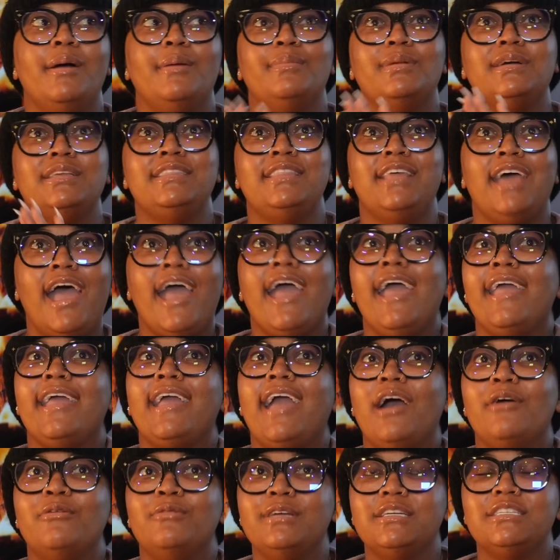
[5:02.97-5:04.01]
But dang,
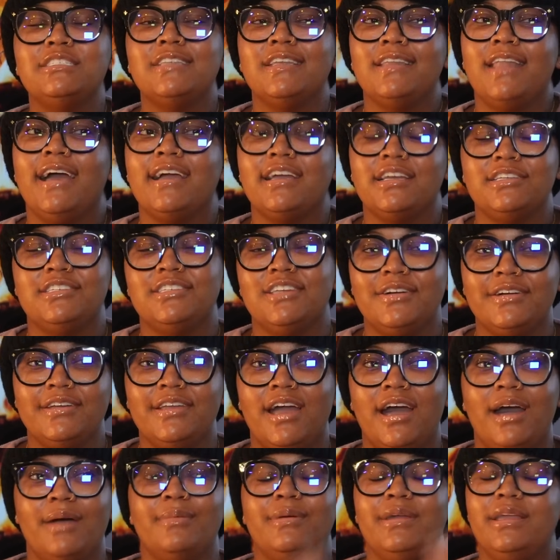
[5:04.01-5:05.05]
I wish that I could show
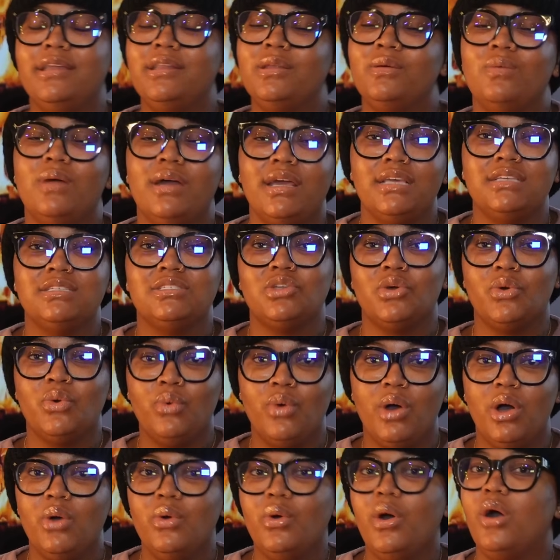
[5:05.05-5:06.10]
y'all. But anyways, the
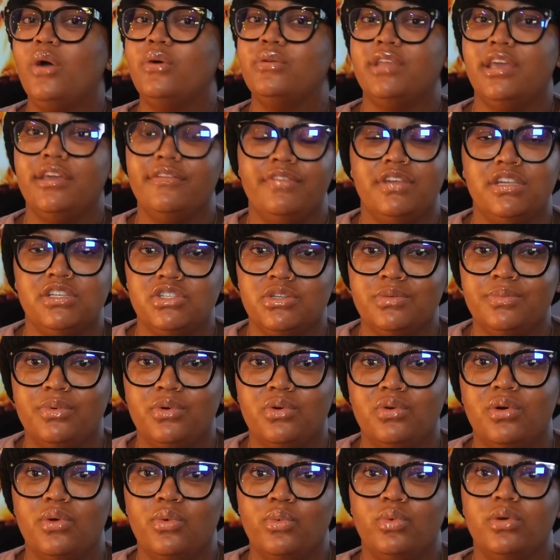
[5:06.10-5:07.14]
quote on that vision
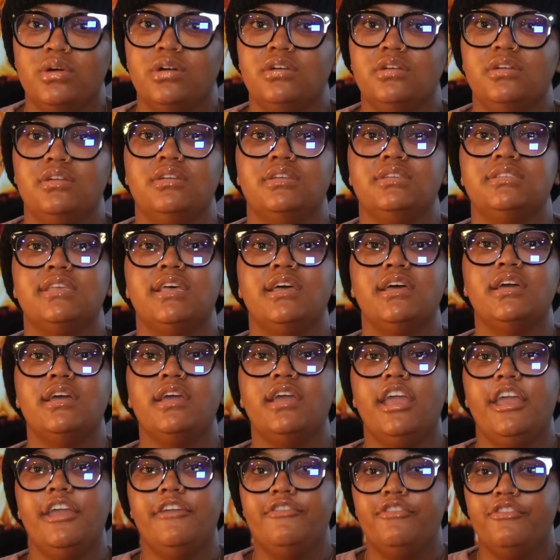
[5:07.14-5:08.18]
board was,
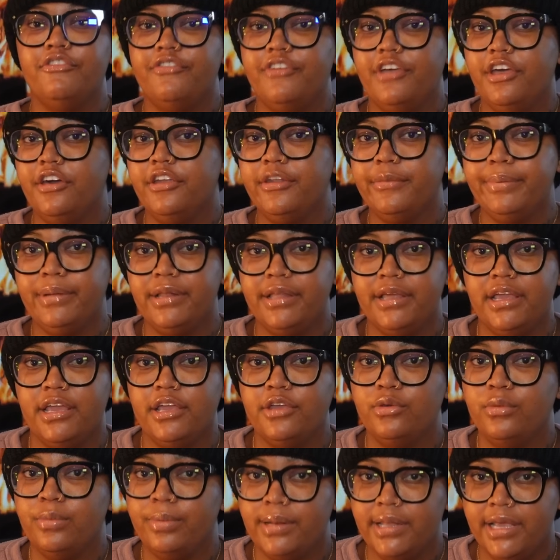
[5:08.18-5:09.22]
if you fail to
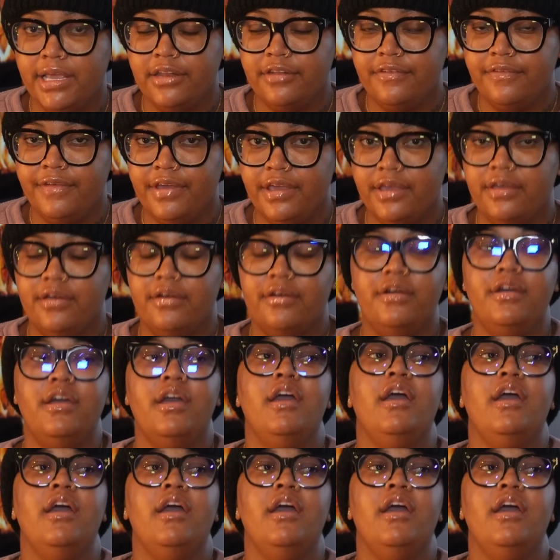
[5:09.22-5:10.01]
plan, you plan to fail.